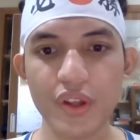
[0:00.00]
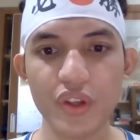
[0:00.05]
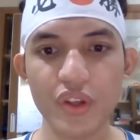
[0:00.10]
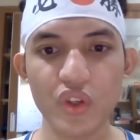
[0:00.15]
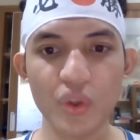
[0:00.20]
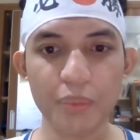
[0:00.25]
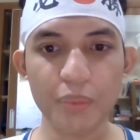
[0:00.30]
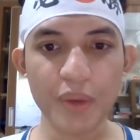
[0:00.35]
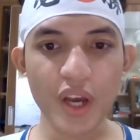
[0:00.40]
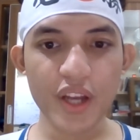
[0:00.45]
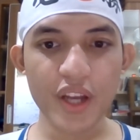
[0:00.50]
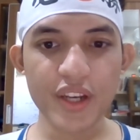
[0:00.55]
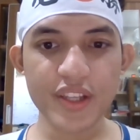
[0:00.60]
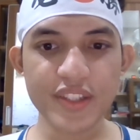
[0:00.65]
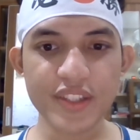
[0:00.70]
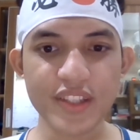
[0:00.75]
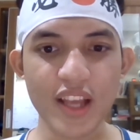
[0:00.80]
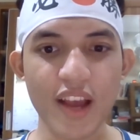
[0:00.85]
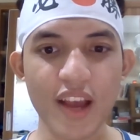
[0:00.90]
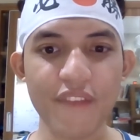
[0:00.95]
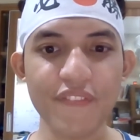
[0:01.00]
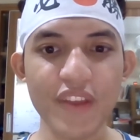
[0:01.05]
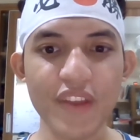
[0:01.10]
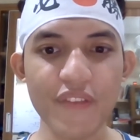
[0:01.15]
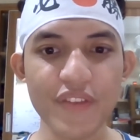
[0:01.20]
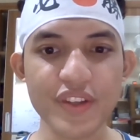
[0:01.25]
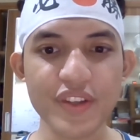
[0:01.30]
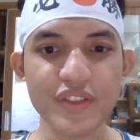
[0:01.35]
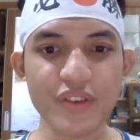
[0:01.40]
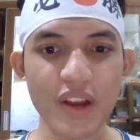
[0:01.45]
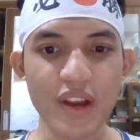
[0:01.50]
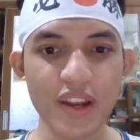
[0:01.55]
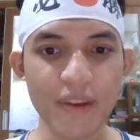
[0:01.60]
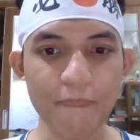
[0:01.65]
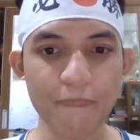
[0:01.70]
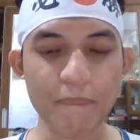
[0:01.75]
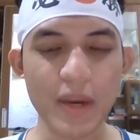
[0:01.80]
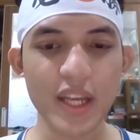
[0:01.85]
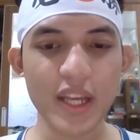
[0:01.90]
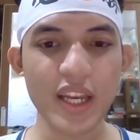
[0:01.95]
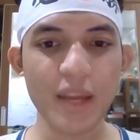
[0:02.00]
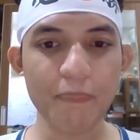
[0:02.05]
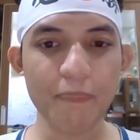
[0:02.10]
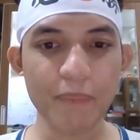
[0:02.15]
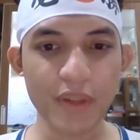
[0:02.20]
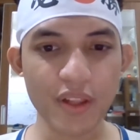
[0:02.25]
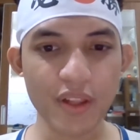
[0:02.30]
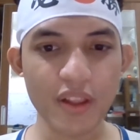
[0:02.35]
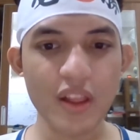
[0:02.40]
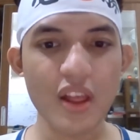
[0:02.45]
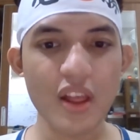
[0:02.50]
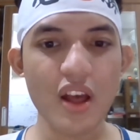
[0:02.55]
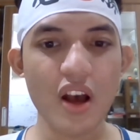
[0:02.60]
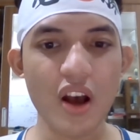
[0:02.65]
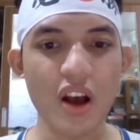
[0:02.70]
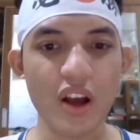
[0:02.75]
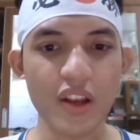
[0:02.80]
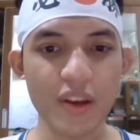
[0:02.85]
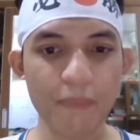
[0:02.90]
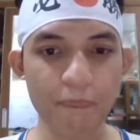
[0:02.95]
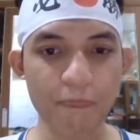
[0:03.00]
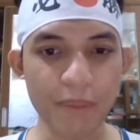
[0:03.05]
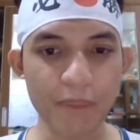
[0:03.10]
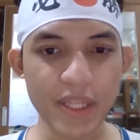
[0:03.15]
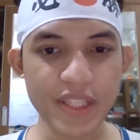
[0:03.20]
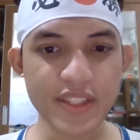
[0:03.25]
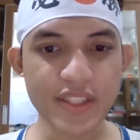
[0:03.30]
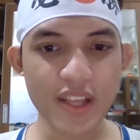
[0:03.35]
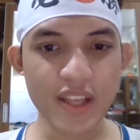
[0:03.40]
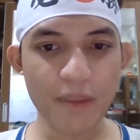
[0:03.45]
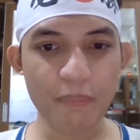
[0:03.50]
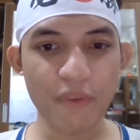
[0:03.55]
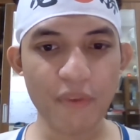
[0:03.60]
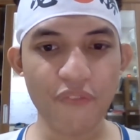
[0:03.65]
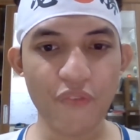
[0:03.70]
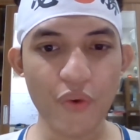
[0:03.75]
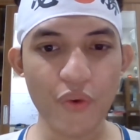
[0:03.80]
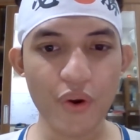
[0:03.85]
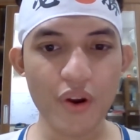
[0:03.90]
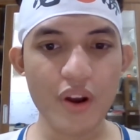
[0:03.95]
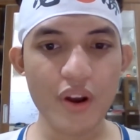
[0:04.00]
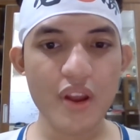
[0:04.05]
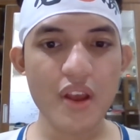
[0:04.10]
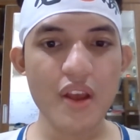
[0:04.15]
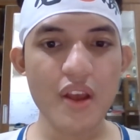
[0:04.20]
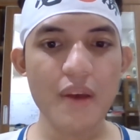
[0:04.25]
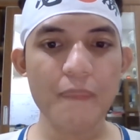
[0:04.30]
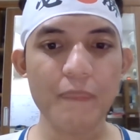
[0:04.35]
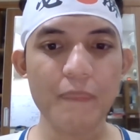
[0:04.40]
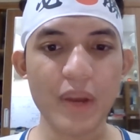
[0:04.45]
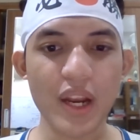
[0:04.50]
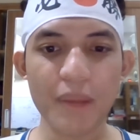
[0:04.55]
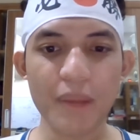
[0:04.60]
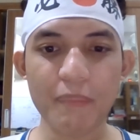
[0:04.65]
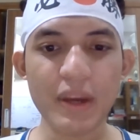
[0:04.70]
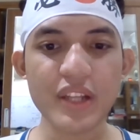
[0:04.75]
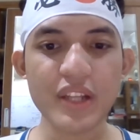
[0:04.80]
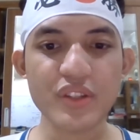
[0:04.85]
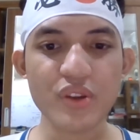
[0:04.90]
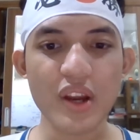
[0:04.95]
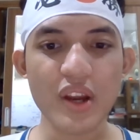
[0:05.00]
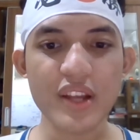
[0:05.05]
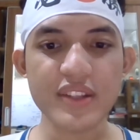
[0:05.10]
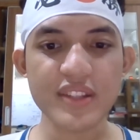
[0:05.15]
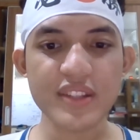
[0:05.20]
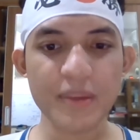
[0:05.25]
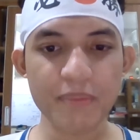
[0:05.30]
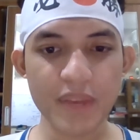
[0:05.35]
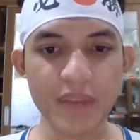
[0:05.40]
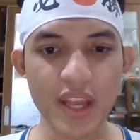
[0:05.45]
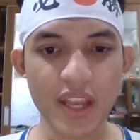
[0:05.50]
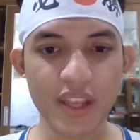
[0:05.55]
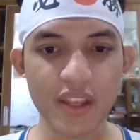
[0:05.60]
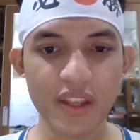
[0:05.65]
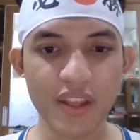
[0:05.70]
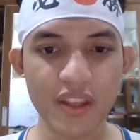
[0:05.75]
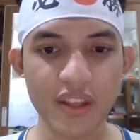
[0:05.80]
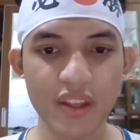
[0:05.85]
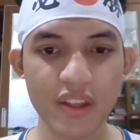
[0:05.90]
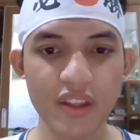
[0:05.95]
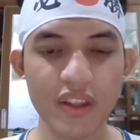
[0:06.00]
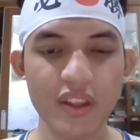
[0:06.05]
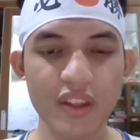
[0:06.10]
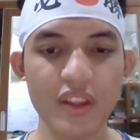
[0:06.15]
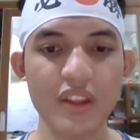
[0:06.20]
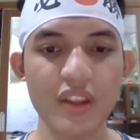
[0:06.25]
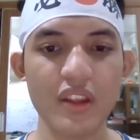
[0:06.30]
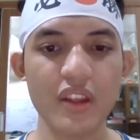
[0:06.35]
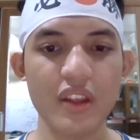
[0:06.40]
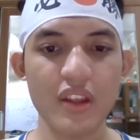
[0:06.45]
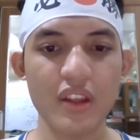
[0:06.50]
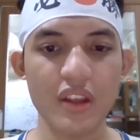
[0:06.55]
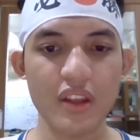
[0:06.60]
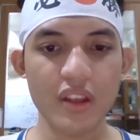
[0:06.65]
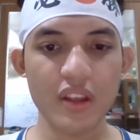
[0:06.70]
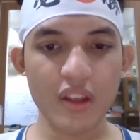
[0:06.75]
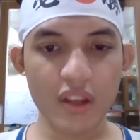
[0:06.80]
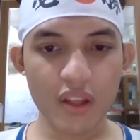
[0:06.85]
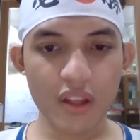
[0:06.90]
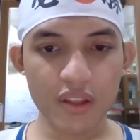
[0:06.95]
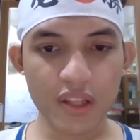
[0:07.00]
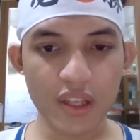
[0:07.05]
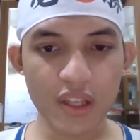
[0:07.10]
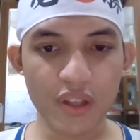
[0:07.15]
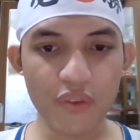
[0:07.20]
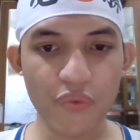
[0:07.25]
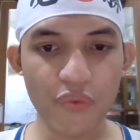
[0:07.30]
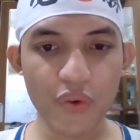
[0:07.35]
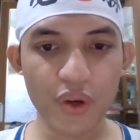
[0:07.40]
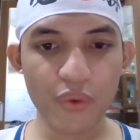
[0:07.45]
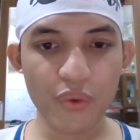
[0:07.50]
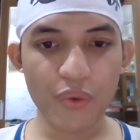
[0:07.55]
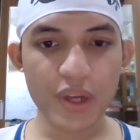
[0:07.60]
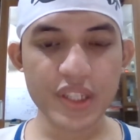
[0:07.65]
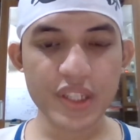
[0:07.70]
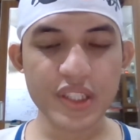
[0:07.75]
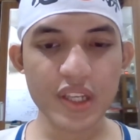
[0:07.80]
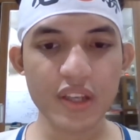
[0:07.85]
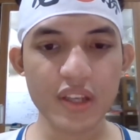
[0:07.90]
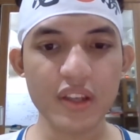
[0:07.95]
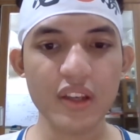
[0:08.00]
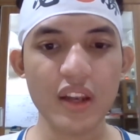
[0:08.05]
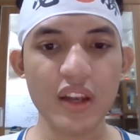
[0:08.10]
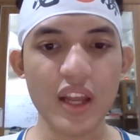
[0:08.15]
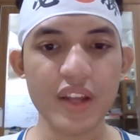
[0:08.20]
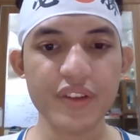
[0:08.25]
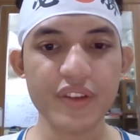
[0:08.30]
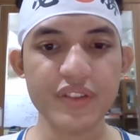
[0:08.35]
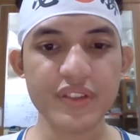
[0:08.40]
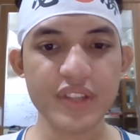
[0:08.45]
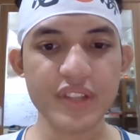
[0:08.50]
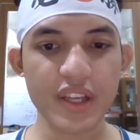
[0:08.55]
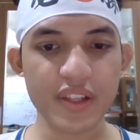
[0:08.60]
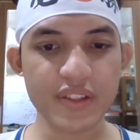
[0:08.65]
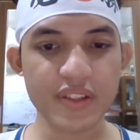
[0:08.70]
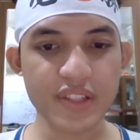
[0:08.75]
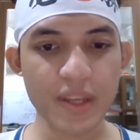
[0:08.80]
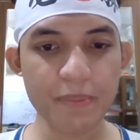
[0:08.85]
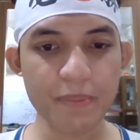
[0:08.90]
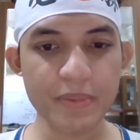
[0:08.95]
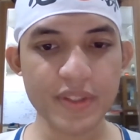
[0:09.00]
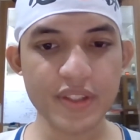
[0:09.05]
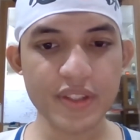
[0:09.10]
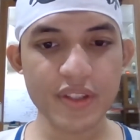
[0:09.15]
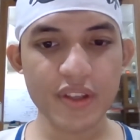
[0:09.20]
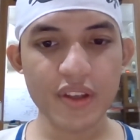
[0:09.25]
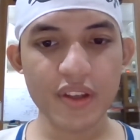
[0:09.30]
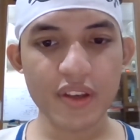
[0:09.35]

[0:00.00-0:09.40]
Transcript: To be honest, I've never tried a pineapple on the pizza before, but I might try it someday. Thank you for the question, Linus Tech Tips.